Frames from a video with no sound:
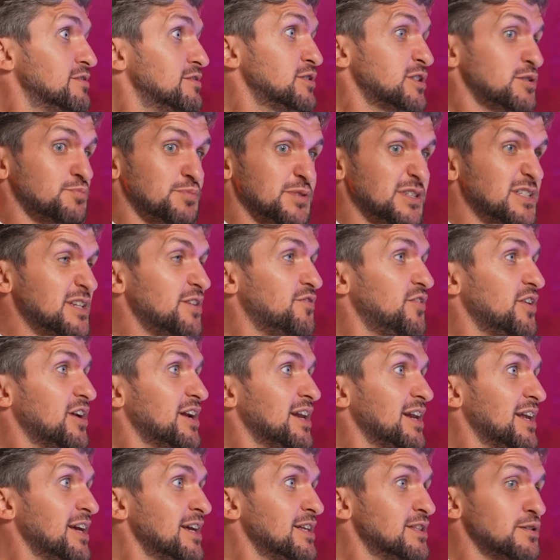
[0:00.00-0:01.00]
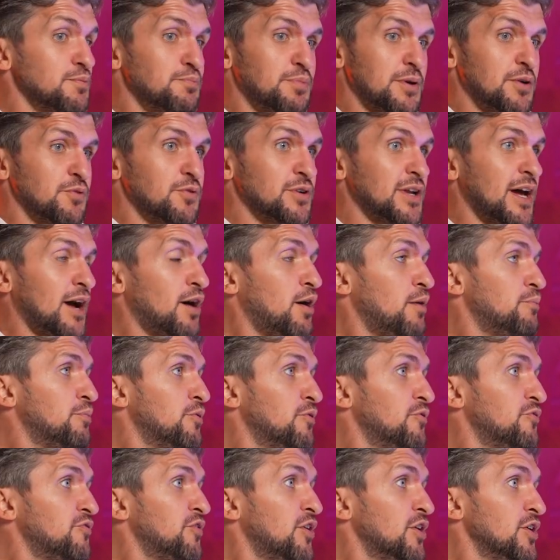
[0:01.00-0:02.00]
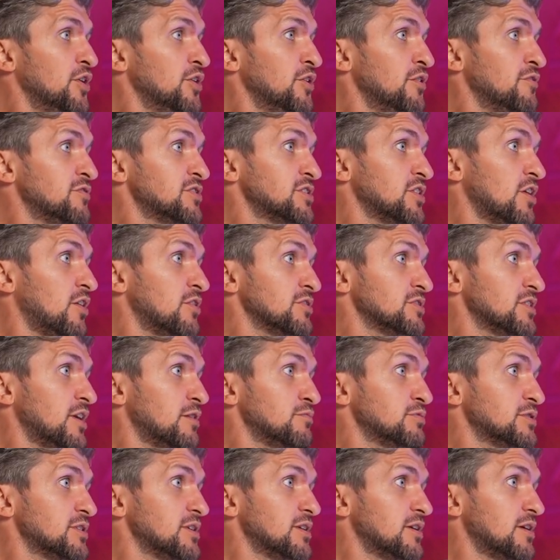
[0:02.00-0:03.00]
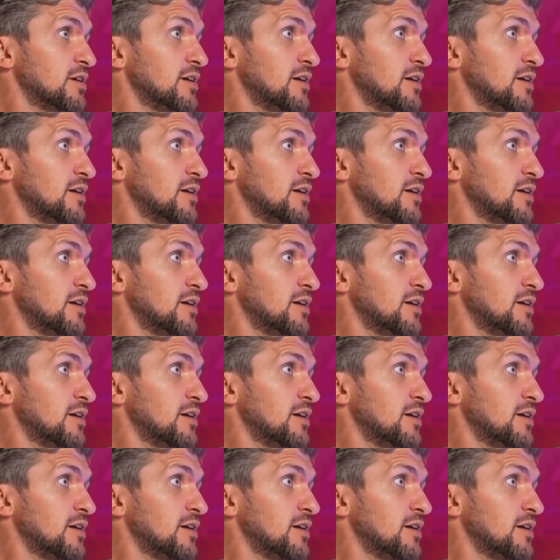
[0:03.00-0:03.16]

specifically to build out a portfolio of startups.